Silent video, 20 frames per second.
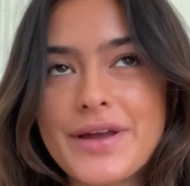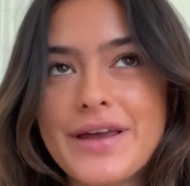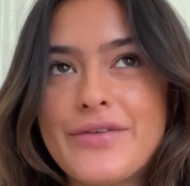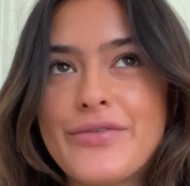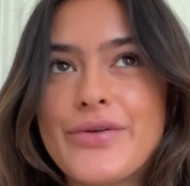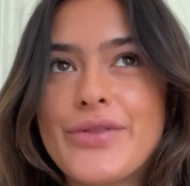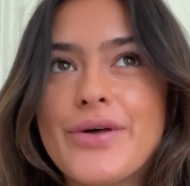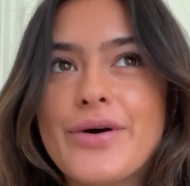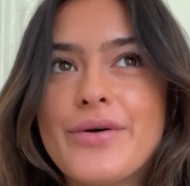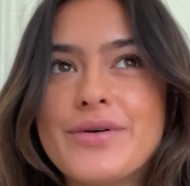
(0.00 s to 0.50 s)

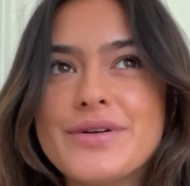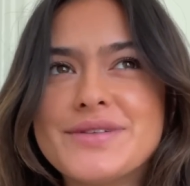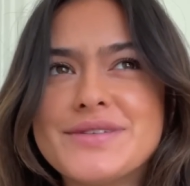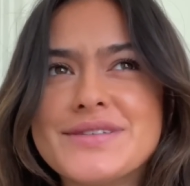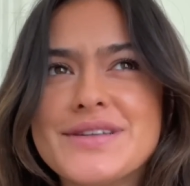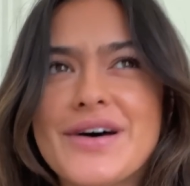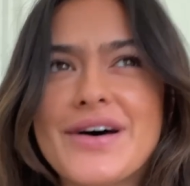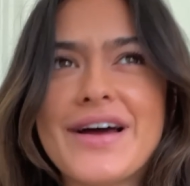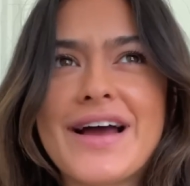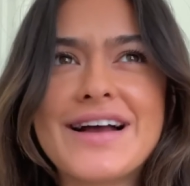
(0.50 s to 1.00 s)
even though it's
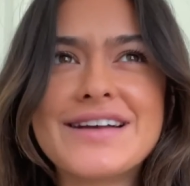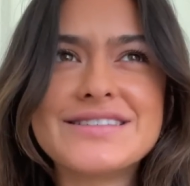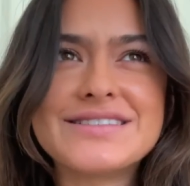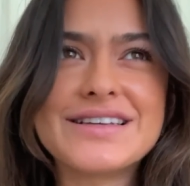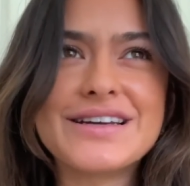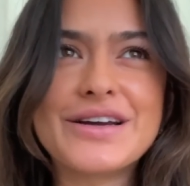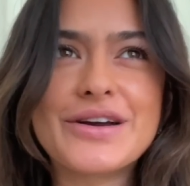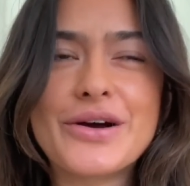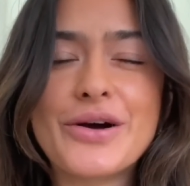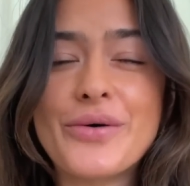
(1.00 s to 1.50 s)
not as
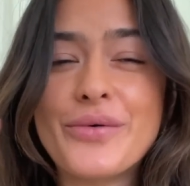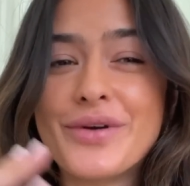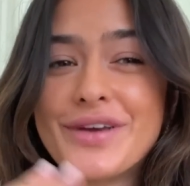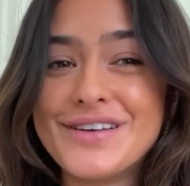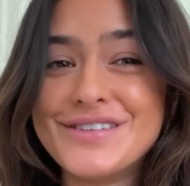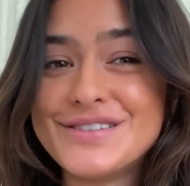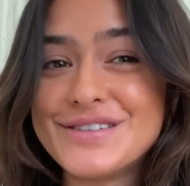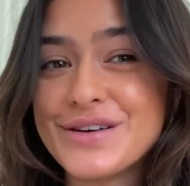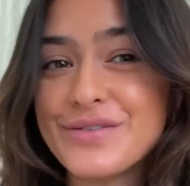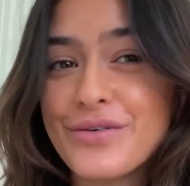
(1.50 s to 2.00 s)
like
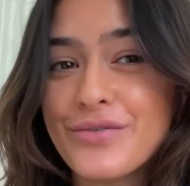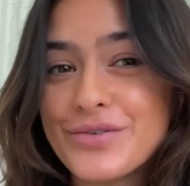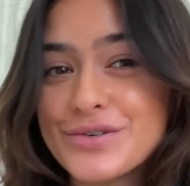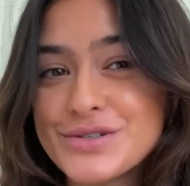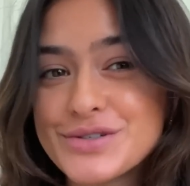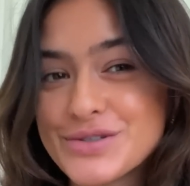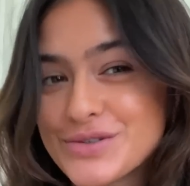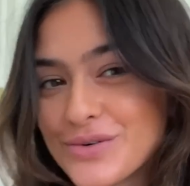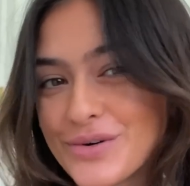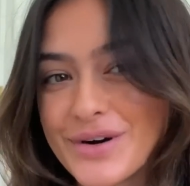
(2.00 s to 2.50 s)
cohesive of a
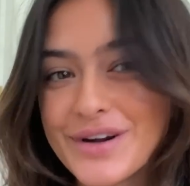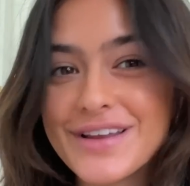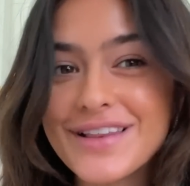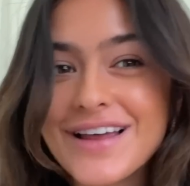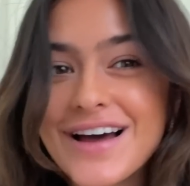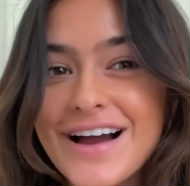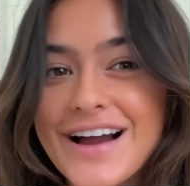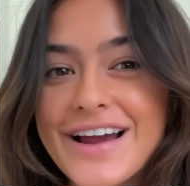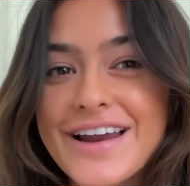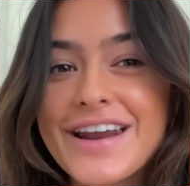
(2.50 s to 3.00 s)

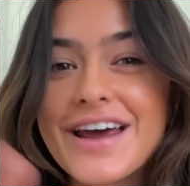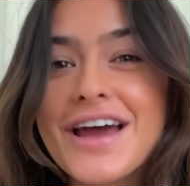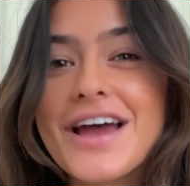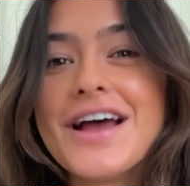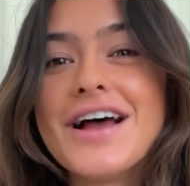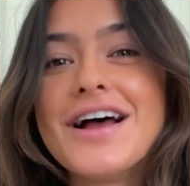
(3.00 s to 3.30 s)
storyline.